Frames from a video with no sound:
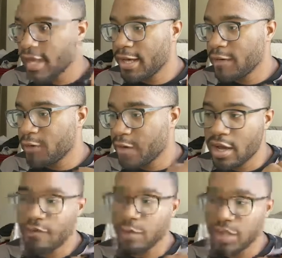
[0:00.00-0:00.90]
And if we
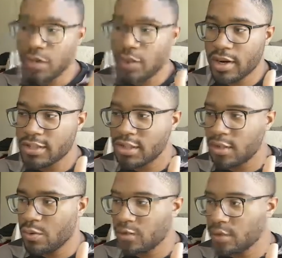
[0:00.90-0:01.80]
ever really wanted to
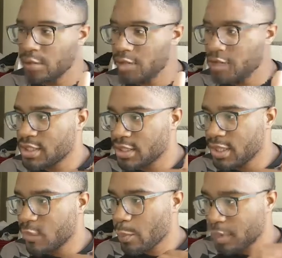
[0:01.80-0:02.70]
go through and just
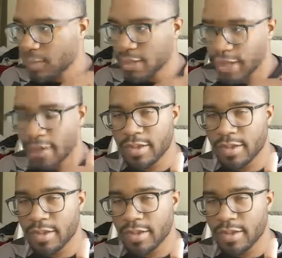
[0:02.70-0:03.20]
see what people think